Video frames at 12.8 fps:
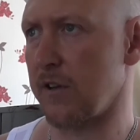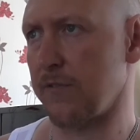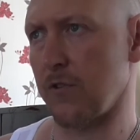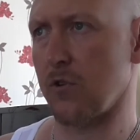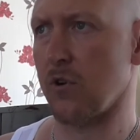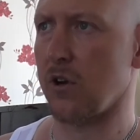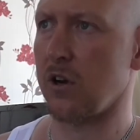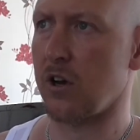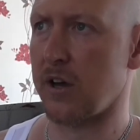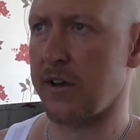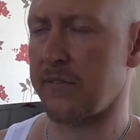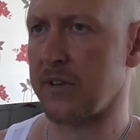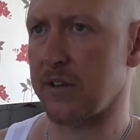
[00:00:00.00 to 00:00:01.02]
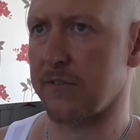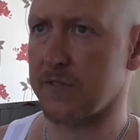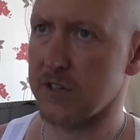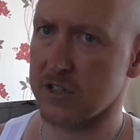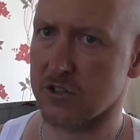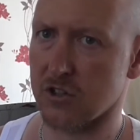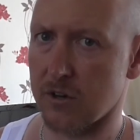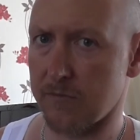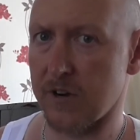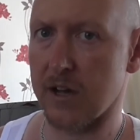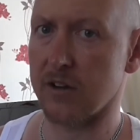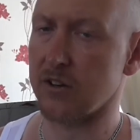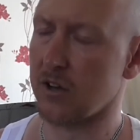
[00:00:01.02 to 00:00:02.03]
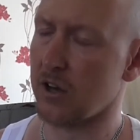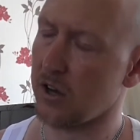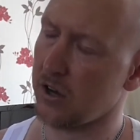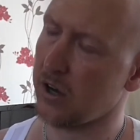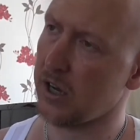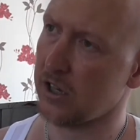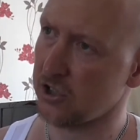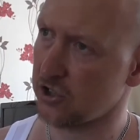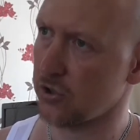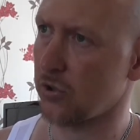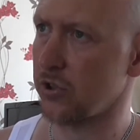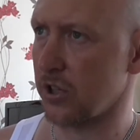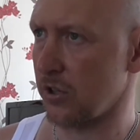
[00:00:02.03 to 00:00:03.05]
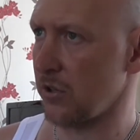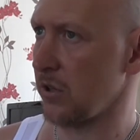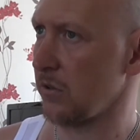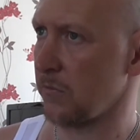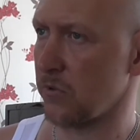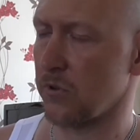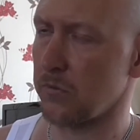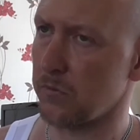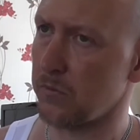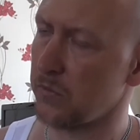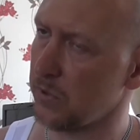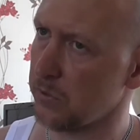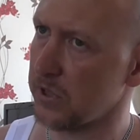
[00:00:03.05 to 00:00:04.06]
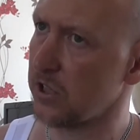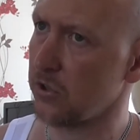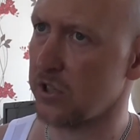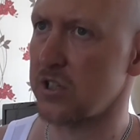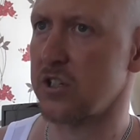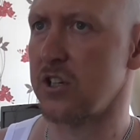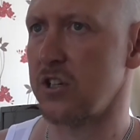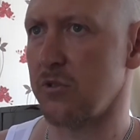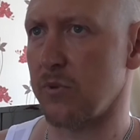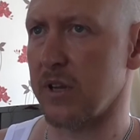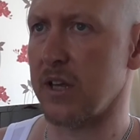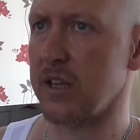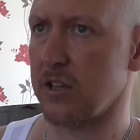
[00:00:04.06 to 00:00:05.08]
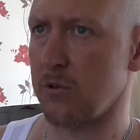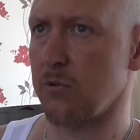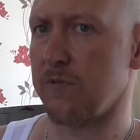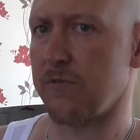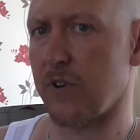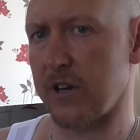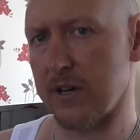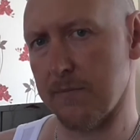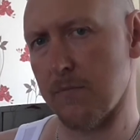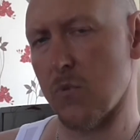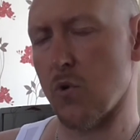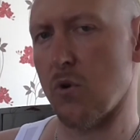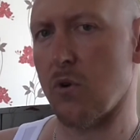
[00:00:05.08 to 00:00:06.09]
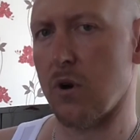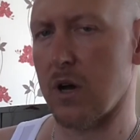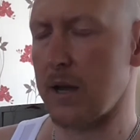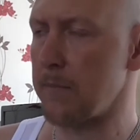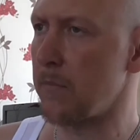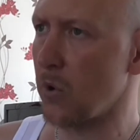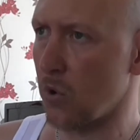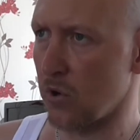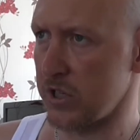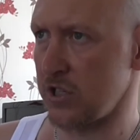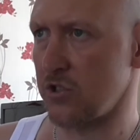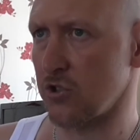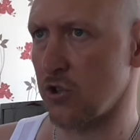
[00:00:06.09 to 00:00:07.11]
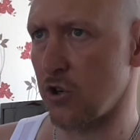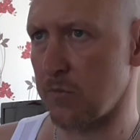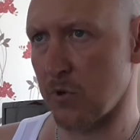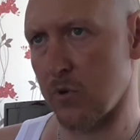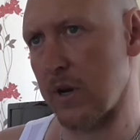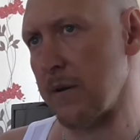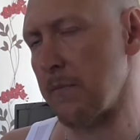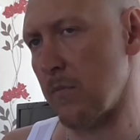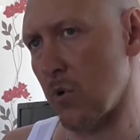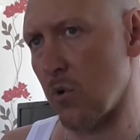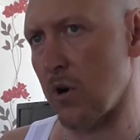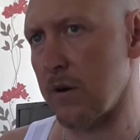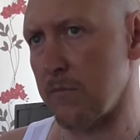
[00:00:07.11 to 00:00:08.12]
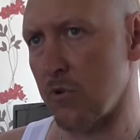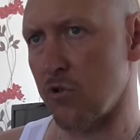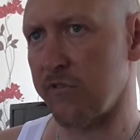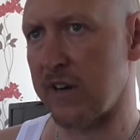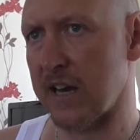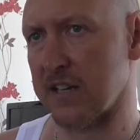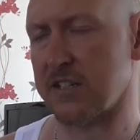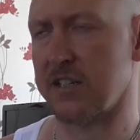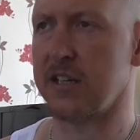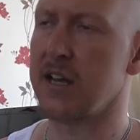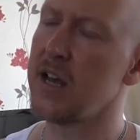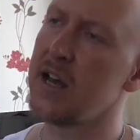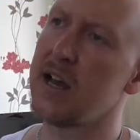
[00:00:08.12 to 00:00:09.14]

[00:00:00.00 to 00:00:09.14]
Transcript: If you got a lot out of it the first time round, I assure you that when you continue with it, you will find it more and more enjoyable and more relaxing.